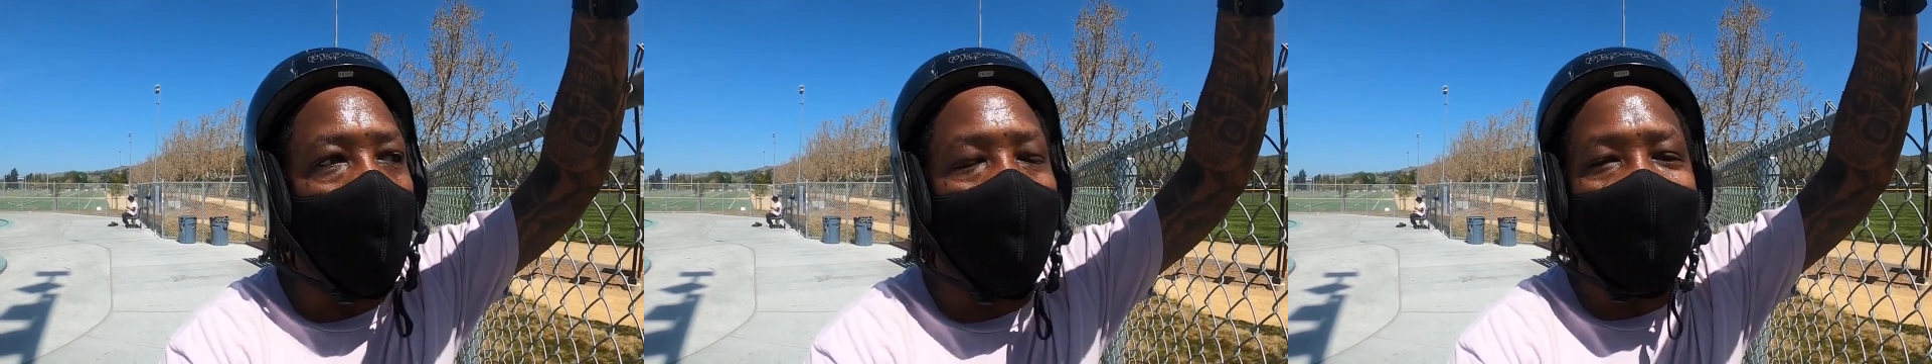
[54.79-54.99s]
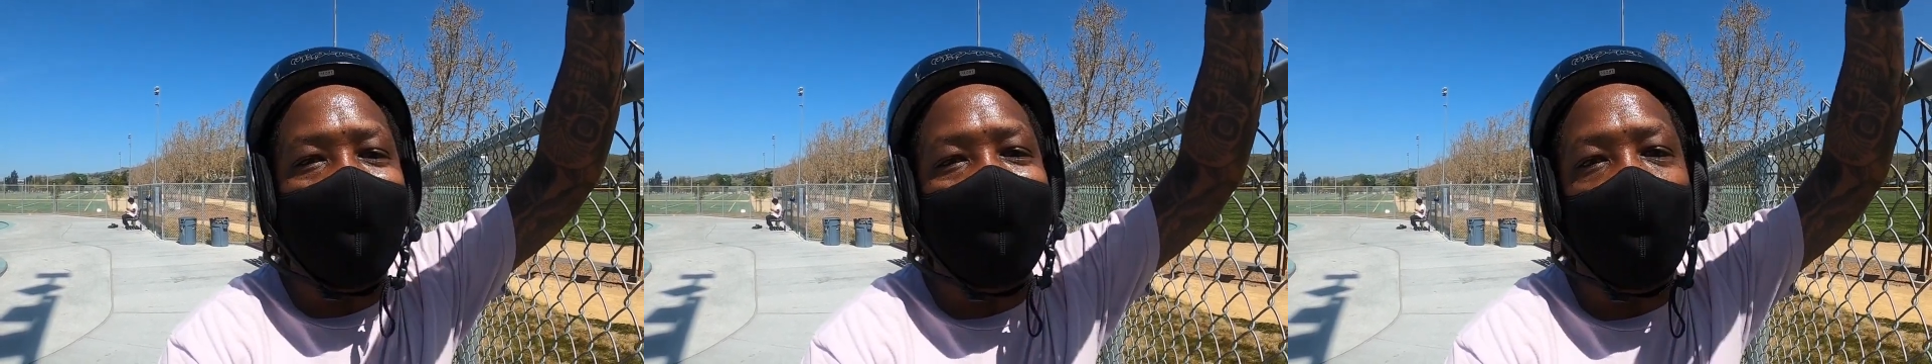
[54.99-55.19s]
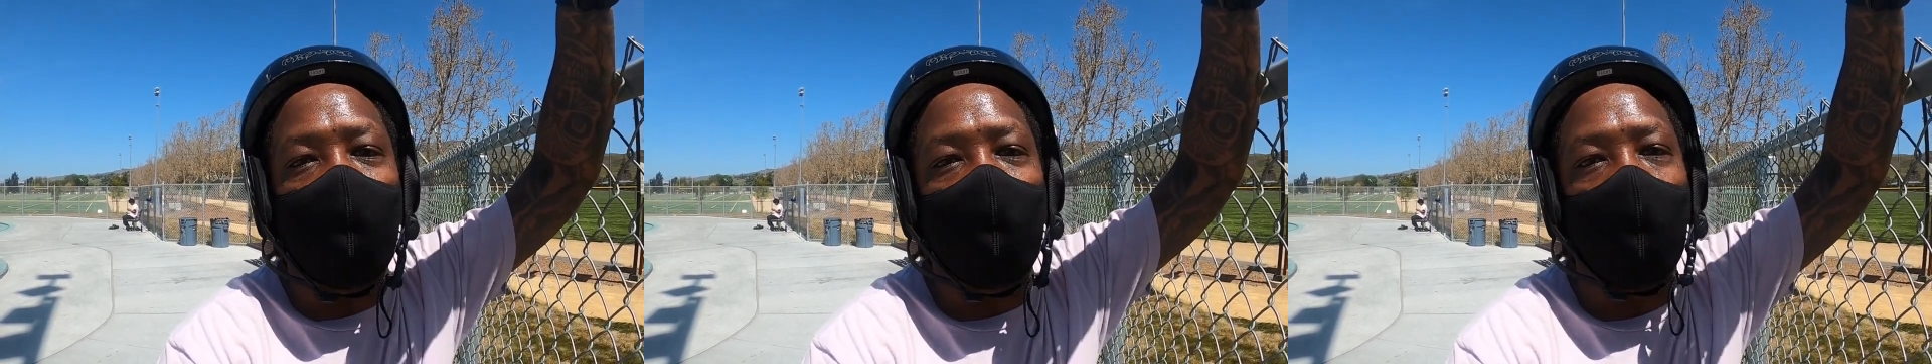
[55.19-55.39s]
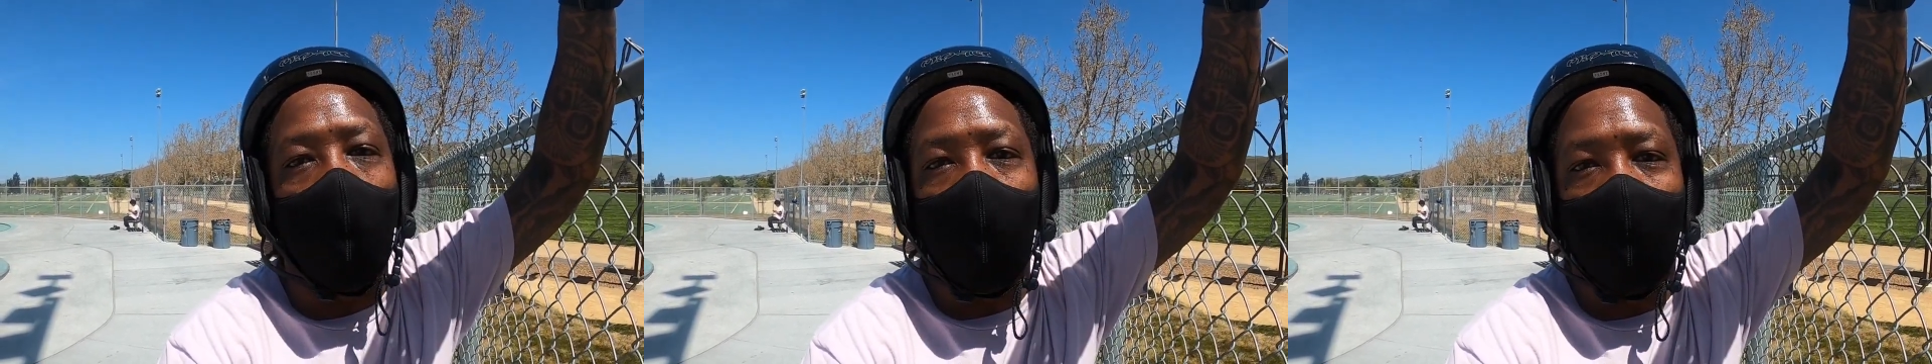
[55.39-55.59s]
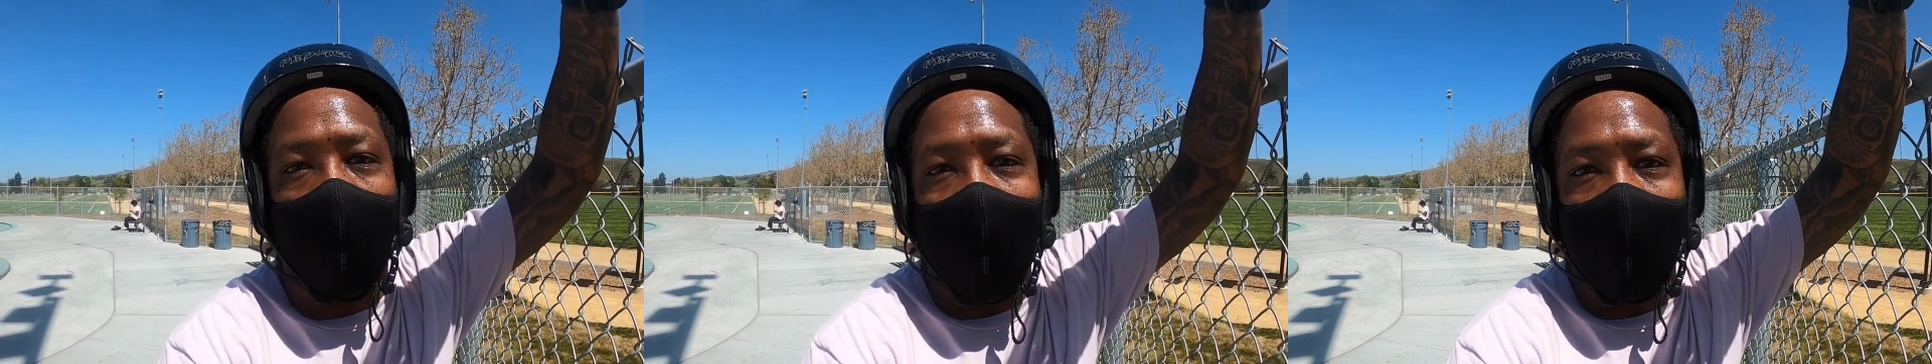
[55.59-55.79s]
a basic
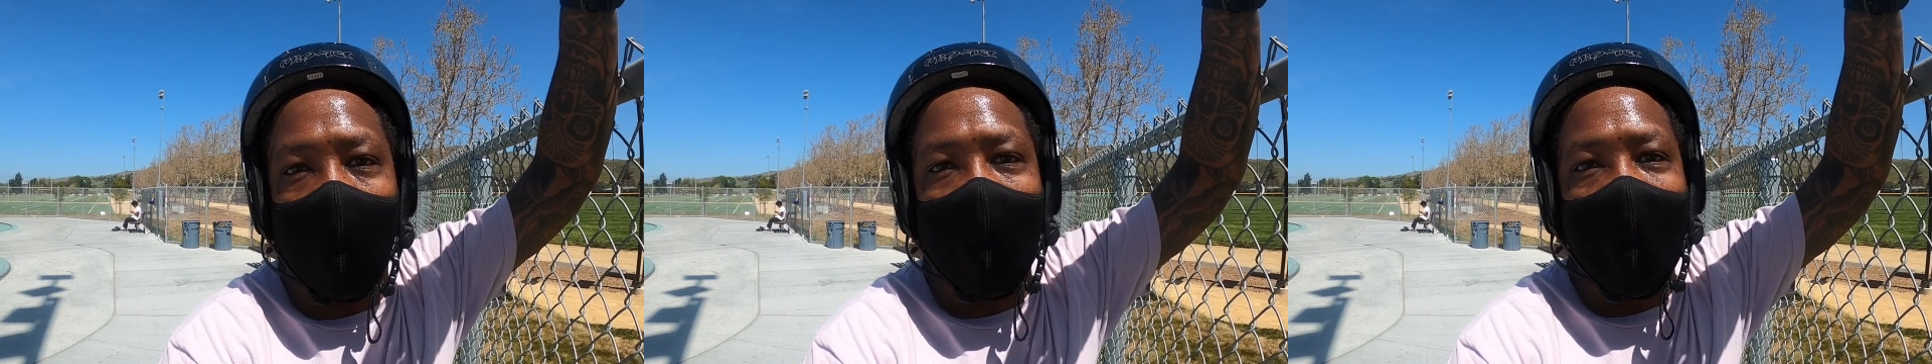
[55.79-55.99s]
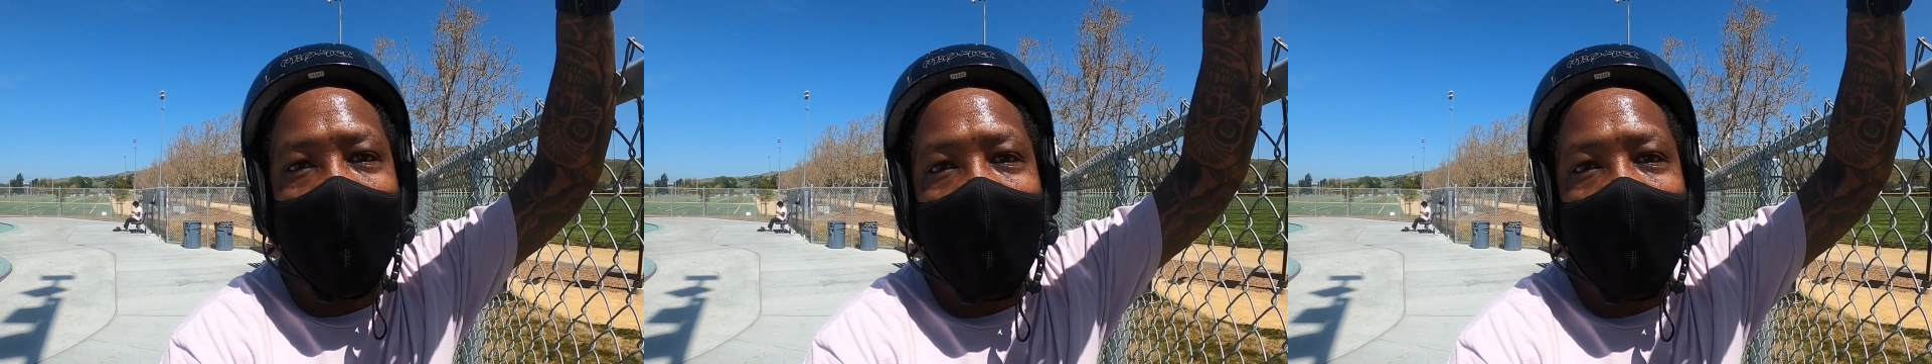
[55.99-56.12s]
sole grind.